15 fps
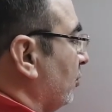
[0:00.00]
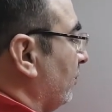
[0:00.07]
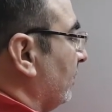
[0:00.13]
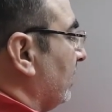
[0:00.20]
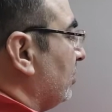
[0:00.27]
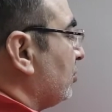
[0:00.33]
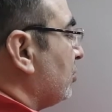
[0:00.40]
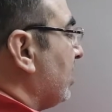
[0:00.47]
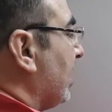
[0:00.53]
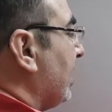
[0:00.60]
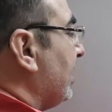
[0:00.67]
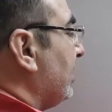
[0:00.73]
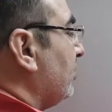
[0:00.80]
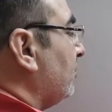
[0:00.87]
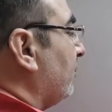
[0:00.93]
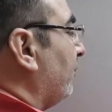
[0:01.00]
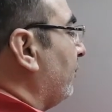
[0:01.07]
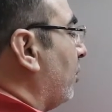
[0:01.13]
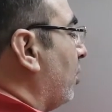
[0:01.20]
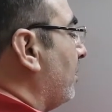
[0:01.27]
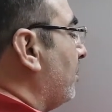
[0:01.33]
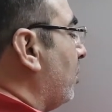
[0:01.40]
will try to
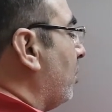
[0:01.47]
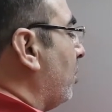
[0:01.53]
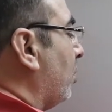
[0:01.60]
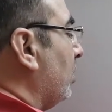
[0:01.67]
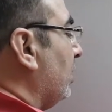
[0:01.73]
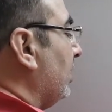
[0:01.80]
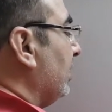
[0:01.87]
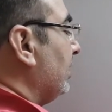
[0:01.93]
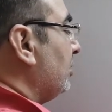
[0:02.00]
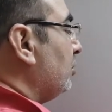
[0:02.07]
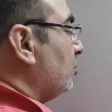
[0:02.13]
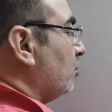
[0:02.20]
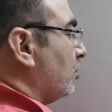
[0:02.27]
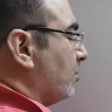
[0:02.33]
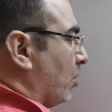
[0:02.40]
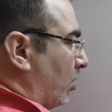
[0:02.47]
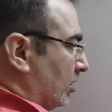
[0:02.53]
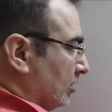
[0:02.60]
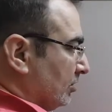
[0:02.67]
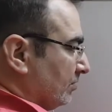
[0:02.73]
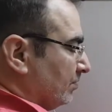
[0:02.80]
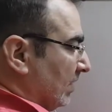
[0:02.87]
form only 2
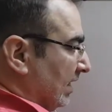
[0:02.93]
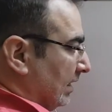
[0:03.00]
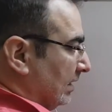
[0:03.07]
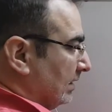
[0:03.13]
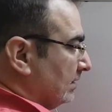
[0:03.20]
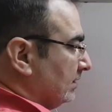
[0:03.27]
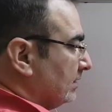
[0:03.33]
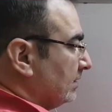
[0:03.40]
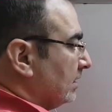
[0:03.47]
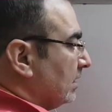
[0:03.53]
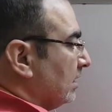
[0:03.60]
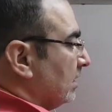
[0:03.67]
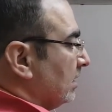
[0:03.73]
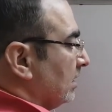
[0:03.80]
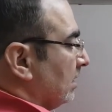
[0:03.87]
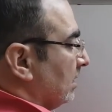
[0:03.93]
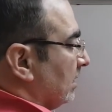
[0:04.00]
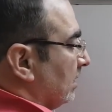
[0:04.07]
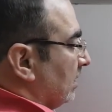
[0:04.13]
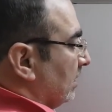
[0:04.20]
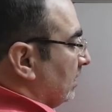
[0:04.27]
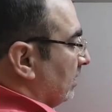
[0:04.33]
bonds, means
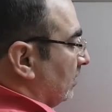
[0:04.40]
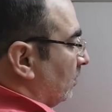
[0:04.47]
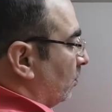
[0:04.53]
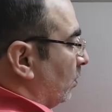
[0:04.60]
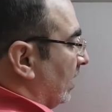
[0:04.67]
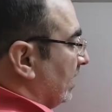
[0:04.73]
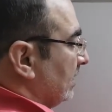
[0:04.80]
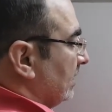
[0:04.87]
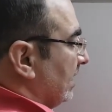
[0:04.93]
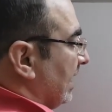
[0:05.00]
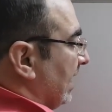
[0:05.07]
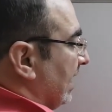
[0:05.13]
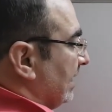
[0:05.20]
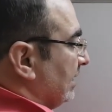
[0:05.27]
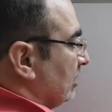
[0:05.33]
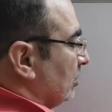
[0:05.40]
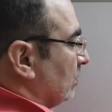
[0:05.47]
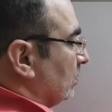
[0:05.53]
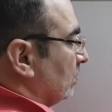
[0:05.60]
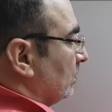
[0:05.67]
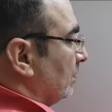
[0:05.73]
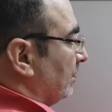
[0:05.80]
1 and
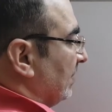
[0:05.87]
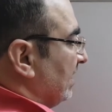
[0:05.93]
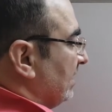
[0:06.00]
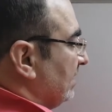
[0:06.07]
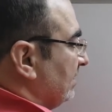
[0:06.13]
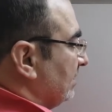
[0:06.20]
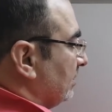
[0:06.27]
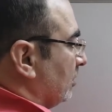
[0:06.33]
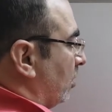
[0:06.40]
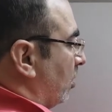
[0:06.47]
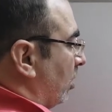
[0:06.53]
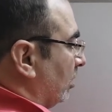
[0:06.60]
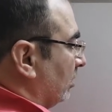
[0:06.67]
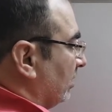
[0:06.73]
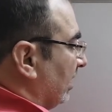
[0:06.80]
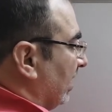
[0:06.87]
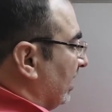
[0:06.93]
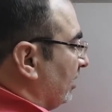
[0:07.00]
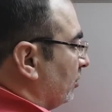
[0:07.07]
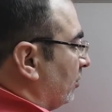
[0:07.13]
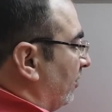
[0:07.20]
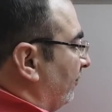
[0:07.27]
2, means
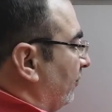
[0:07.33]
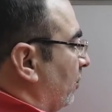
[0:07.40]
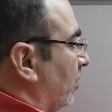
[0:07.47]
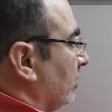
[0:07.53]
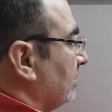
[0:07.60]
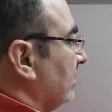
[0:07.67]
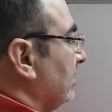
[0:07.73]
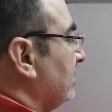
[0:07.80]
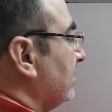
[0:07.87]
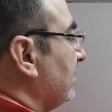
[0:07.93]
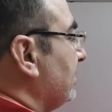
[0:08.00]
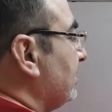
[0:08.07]
octet of oxygen is